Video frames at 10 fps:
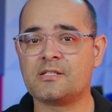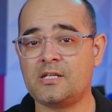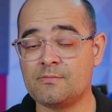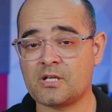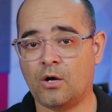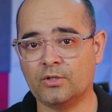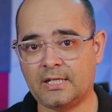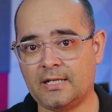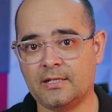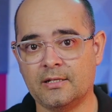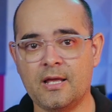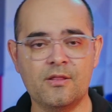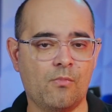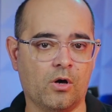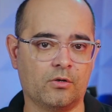and seems outdated
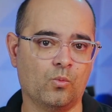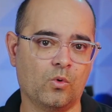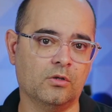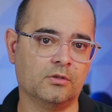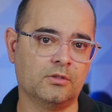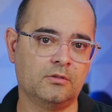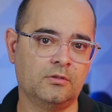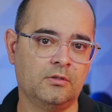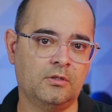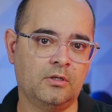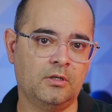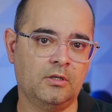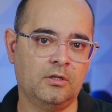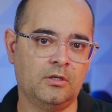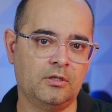in the modern world.
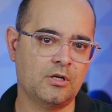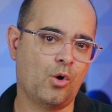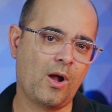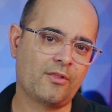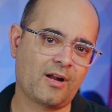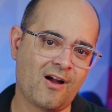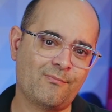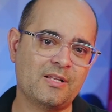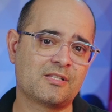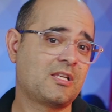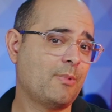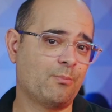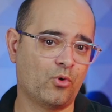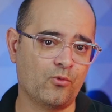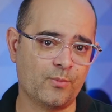Now, while there have been some
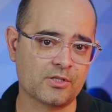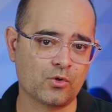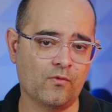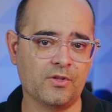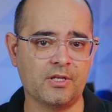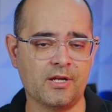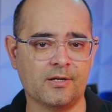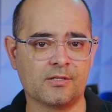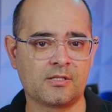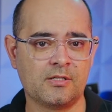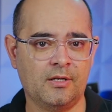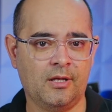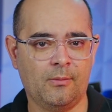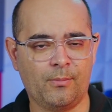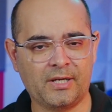improvements over the years,
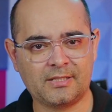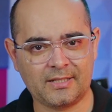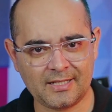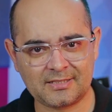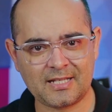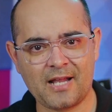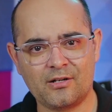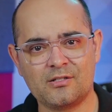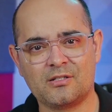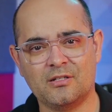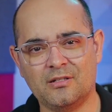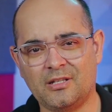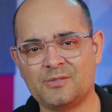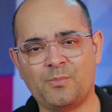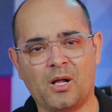by today's standards,
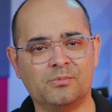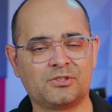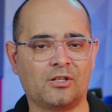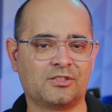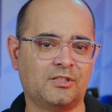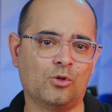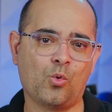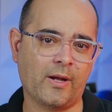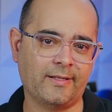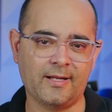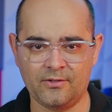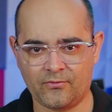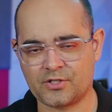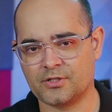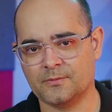these bulbs are still quite
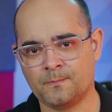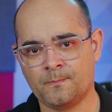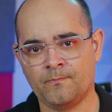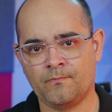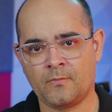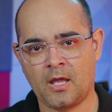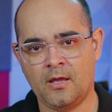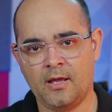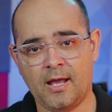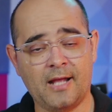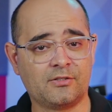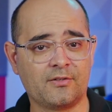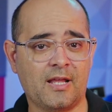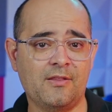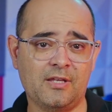inefficient.
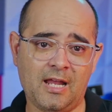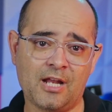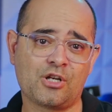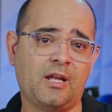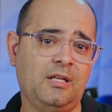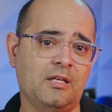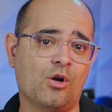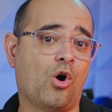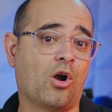Enter then the HID,